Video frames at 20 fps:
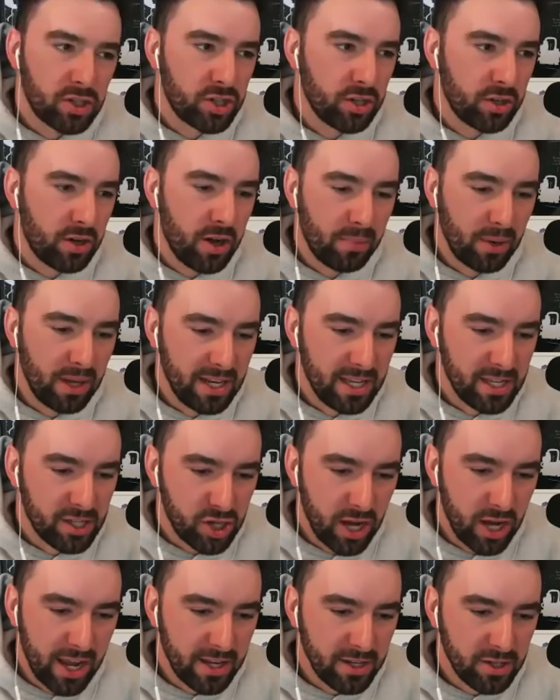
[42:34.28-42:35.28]
to ch- completely
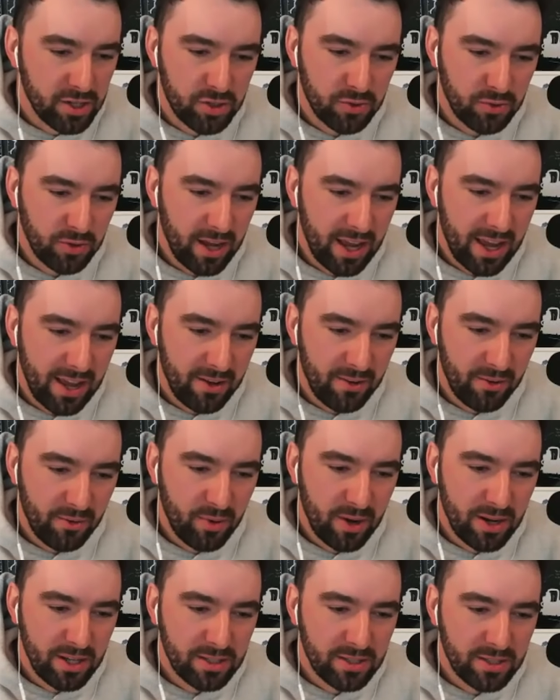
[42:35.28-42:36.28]
change uh,
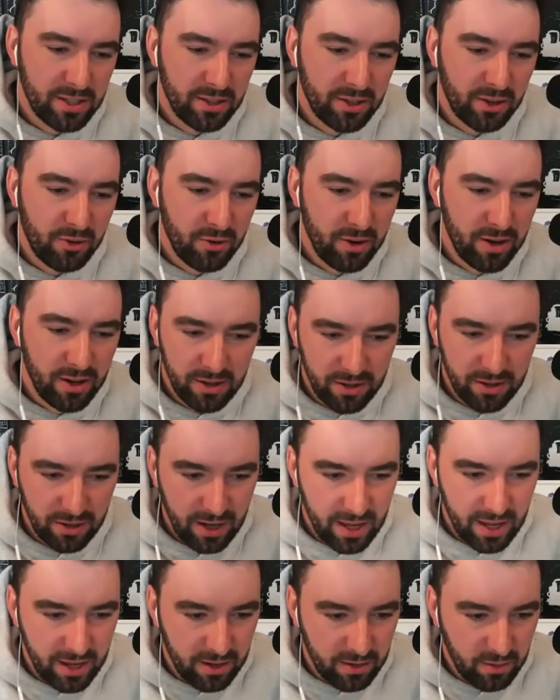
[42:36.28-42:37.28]
when he's in the green.
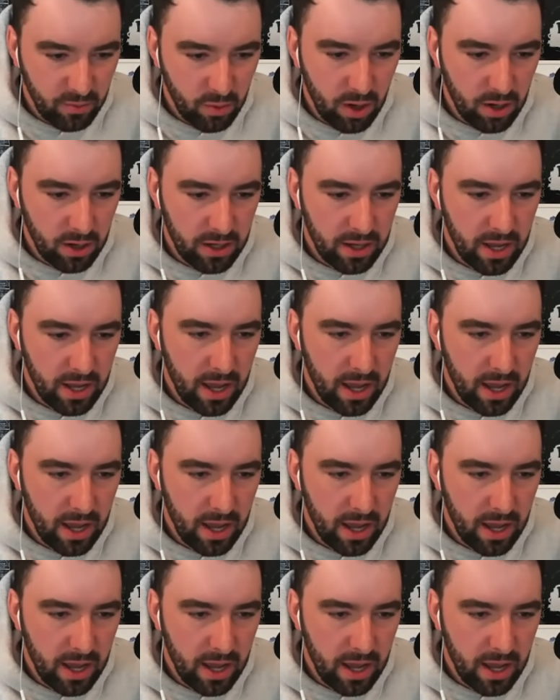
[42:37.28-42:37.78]
Like, oh yeah, what,